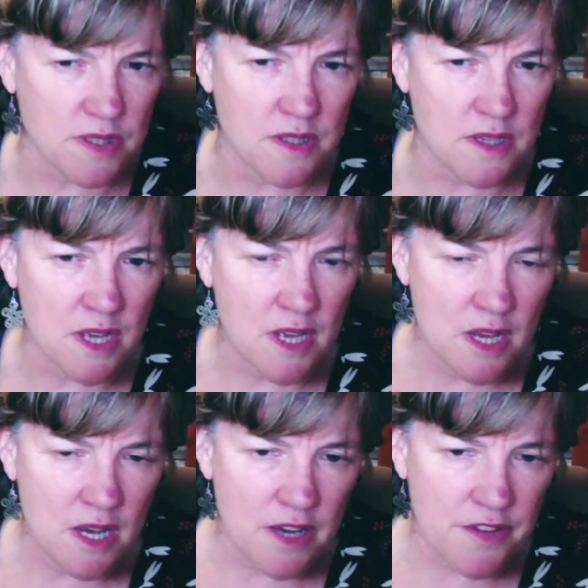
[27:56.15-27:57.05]
And
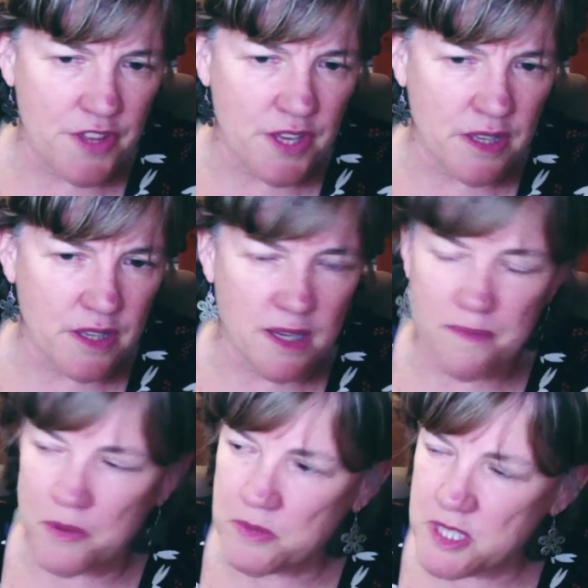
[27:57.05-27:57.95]
I think
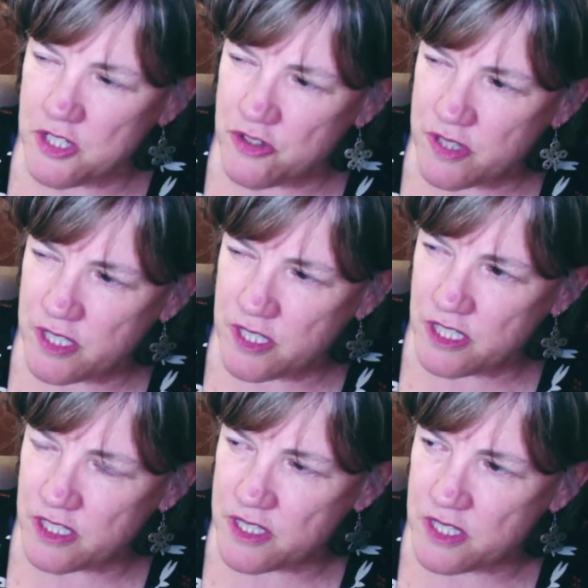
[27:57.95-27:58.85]
it was interesting to
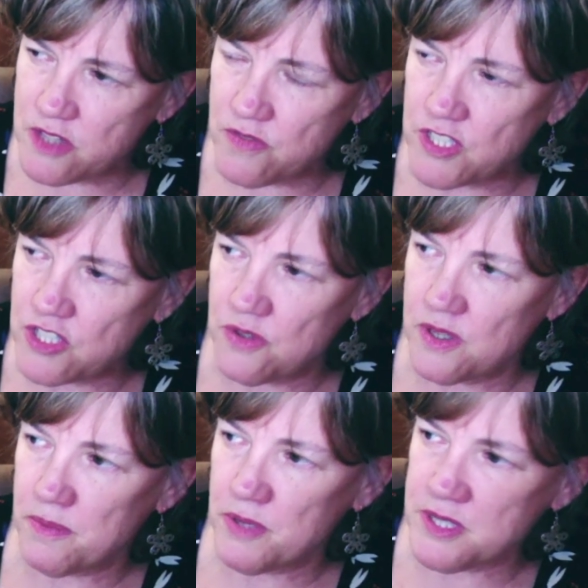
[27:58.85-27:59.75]
listen to the
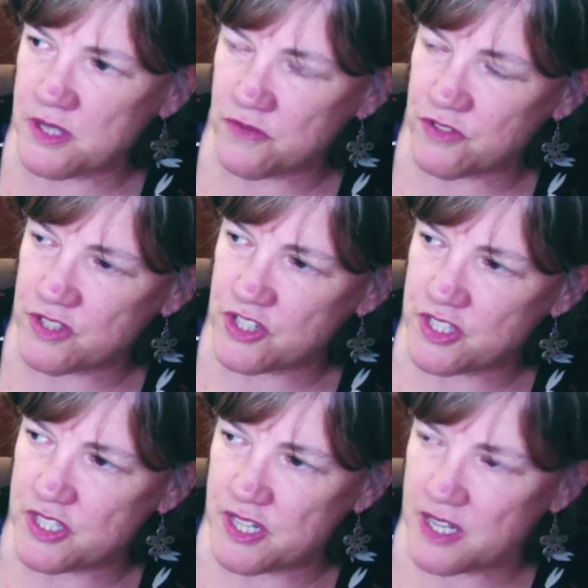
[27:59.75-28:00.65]
Victorian press conference
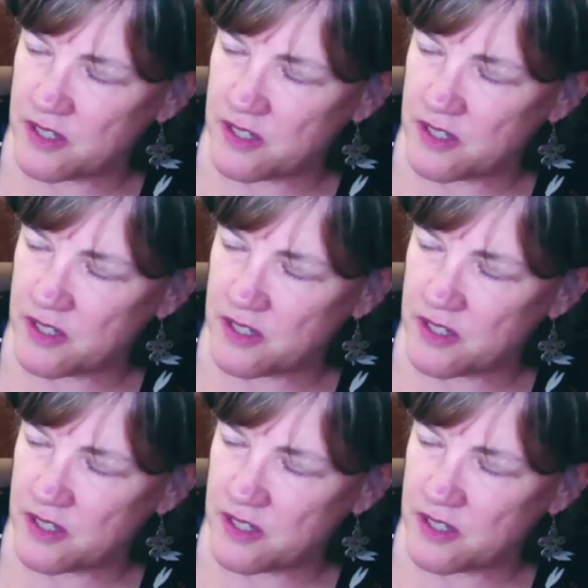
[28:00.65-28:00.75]
yesterday,